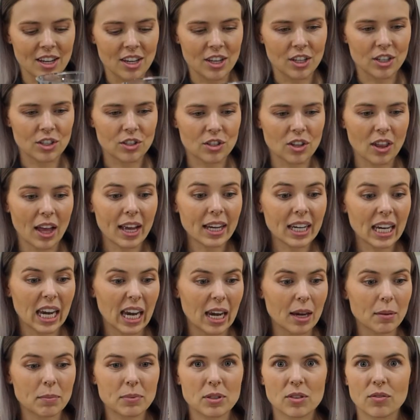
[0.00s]
So that
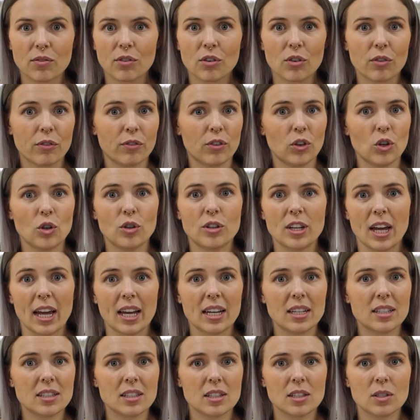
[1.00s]
keeps for a few
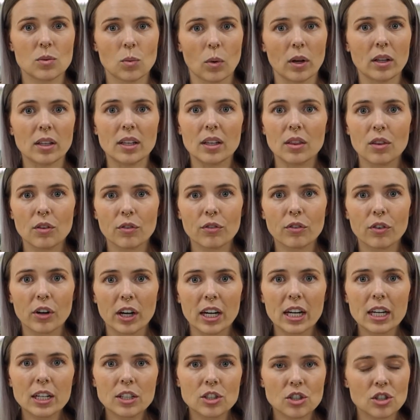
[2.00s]
days as well in the
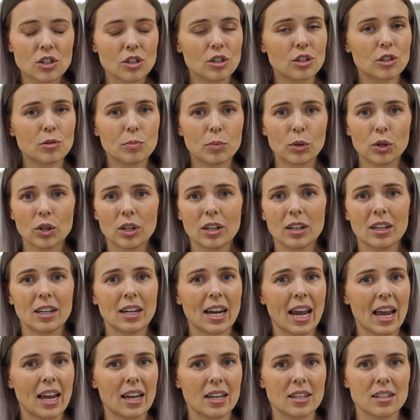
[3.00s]
fridge, so just put it in an
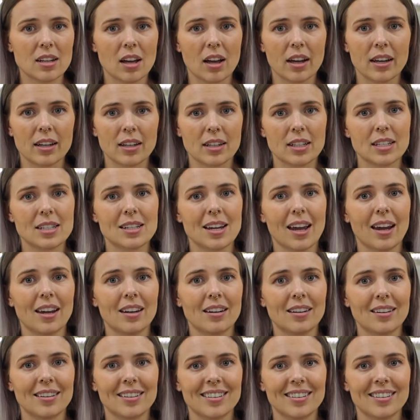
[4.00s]
airtight container.